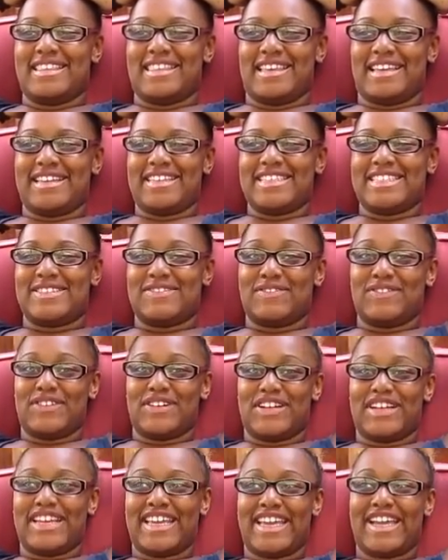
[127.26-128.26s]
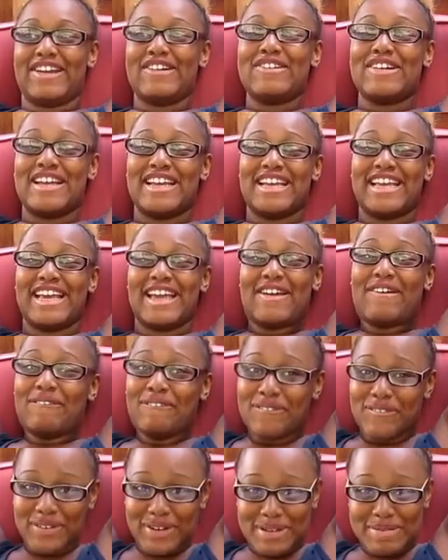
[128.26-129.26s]
Thanks for caring,
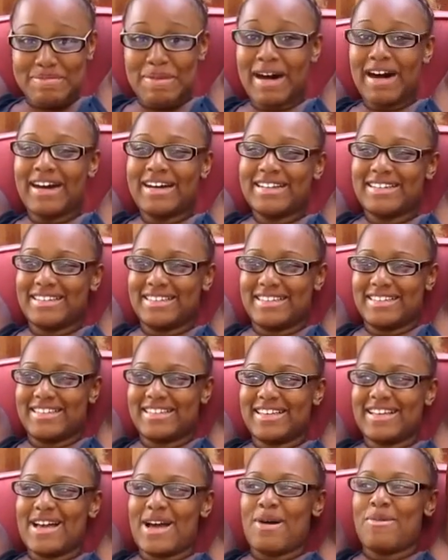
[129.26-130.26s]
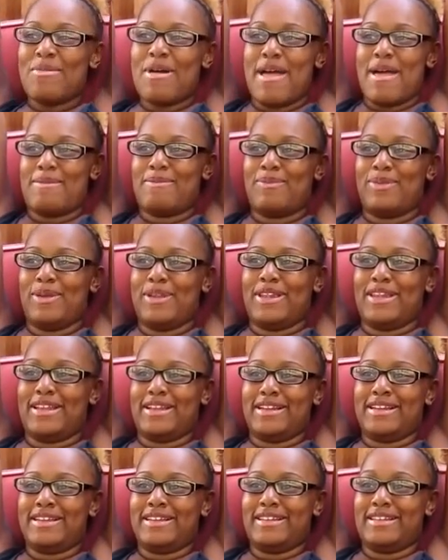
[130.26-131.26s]
everybody. I'm happy
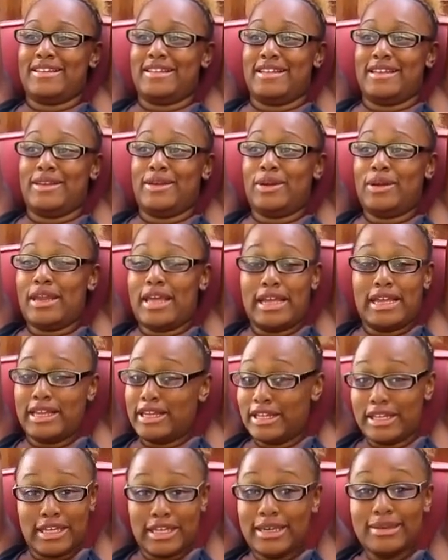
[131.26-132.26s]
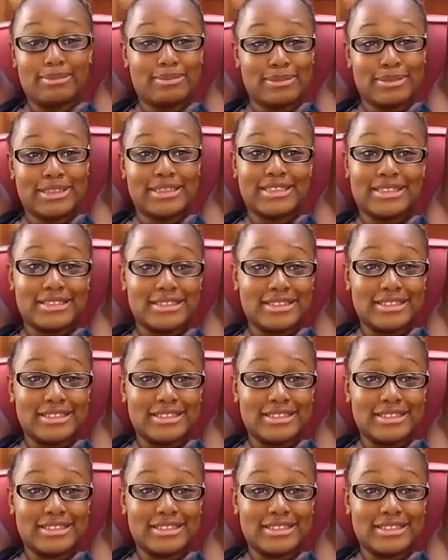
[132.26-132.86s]
that they didn't get me.